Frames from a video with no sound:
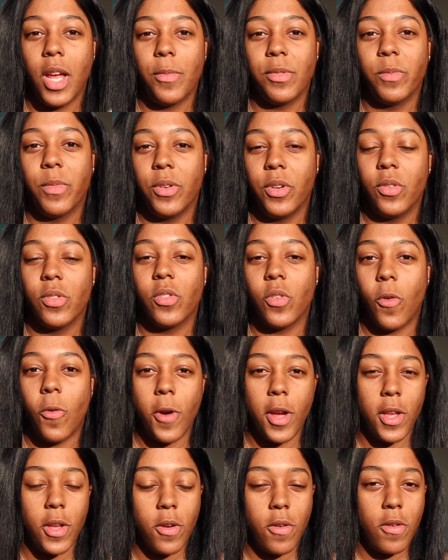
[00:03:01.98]
helps produce
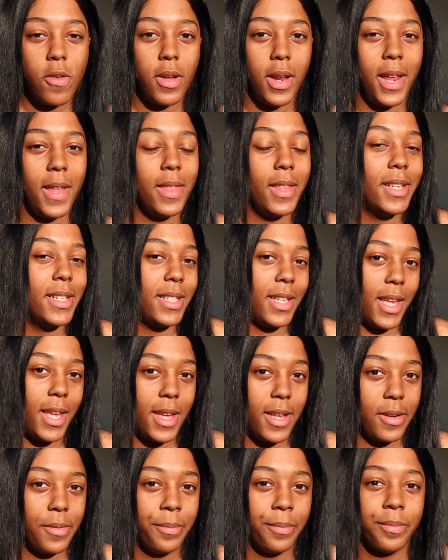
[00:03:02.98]
oil in the
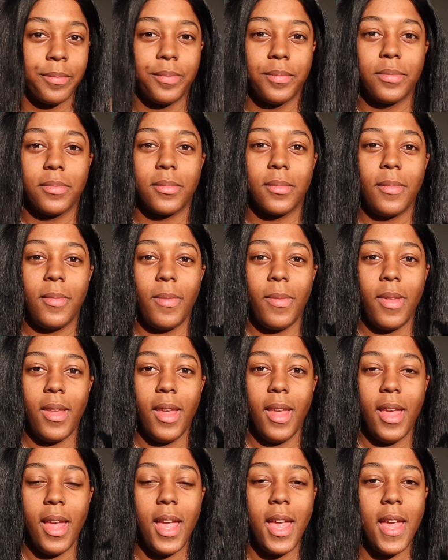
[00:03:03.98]
skin,
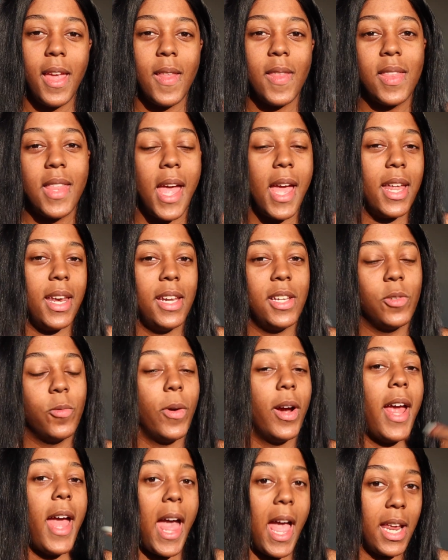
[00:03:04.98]
and that is
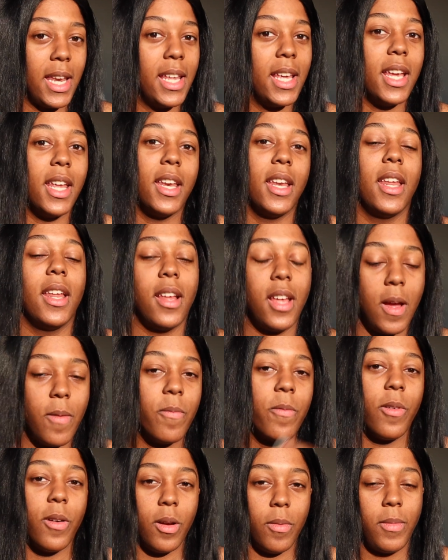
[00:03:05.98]
where acne can come
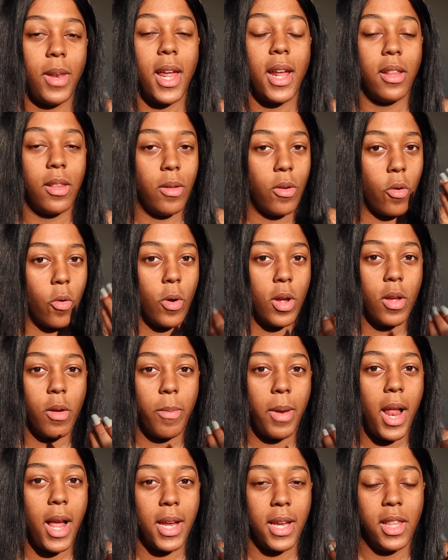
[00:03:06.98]
from, like the oil
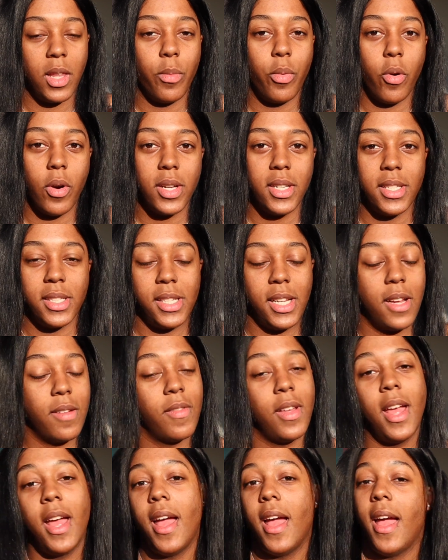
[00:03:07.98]
blocking the pores and stuff.
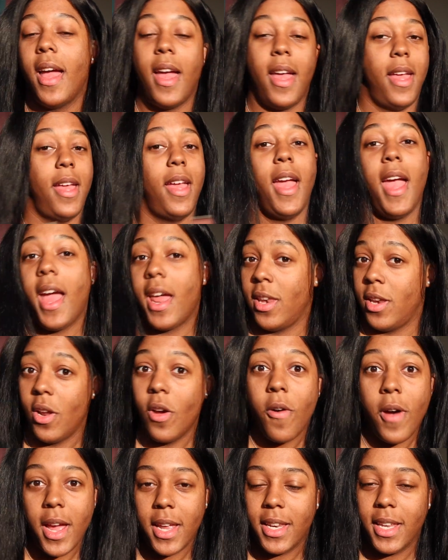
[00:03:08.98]
Had
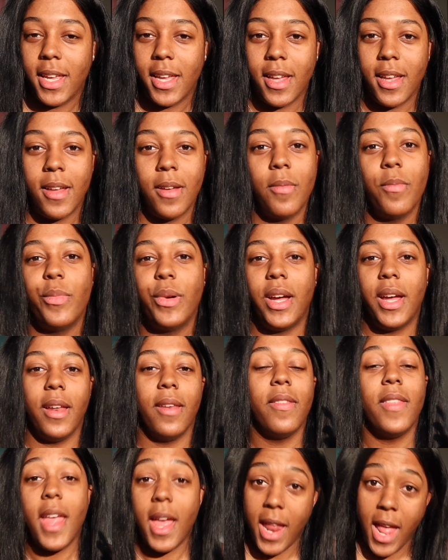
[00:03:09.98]
no idea,
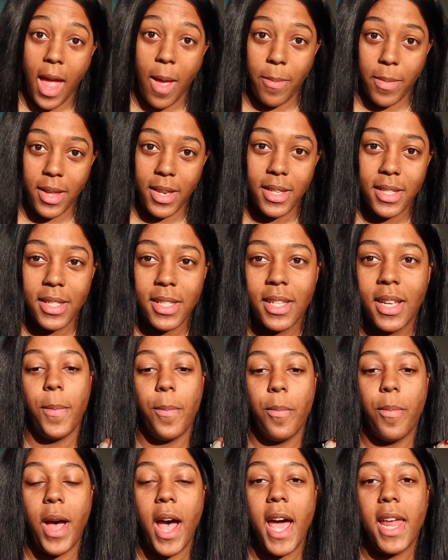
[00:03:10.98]
but that happens.
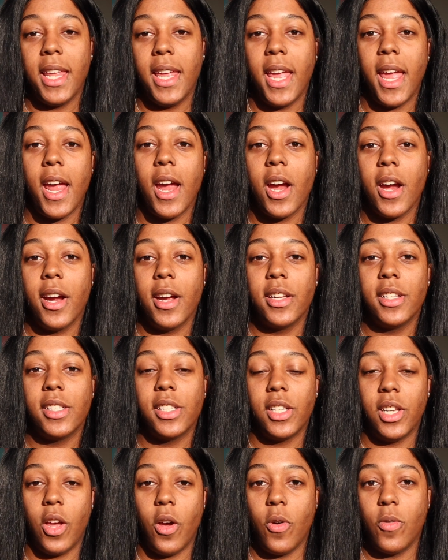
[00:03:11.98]
Body hair
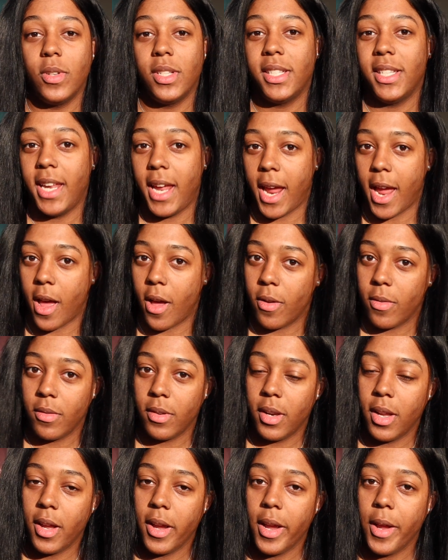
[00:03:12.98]
slows down.